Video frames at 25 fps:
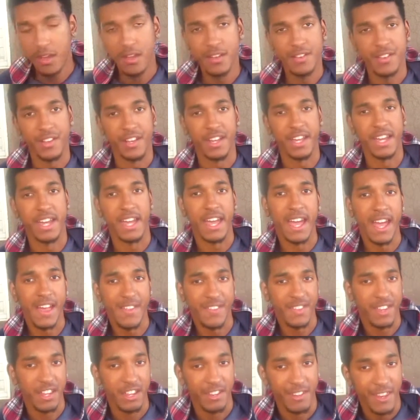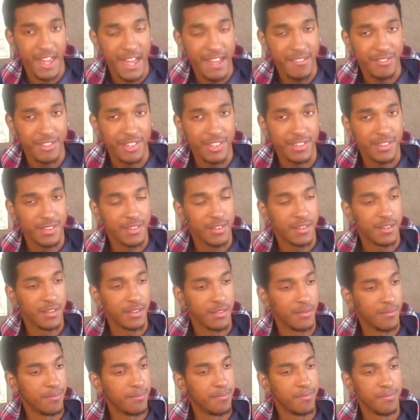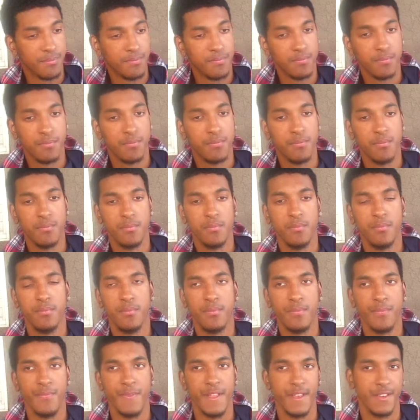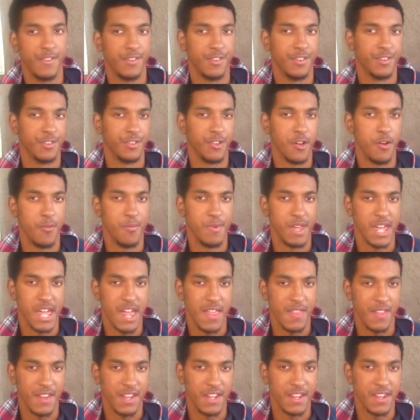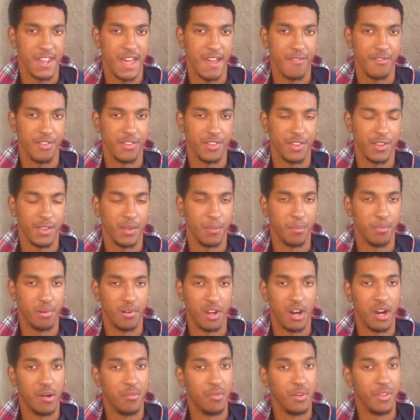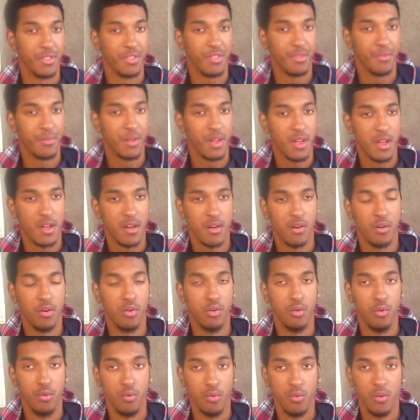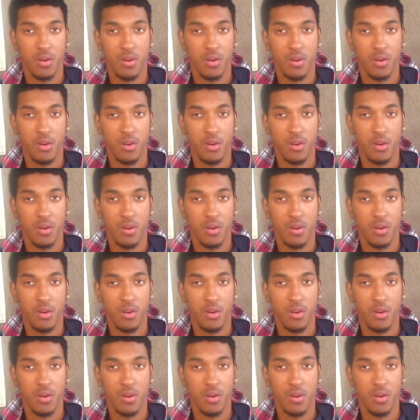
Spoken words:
to get Anthony Davis, then it's just going to be Anthony Davis and LeBron with who?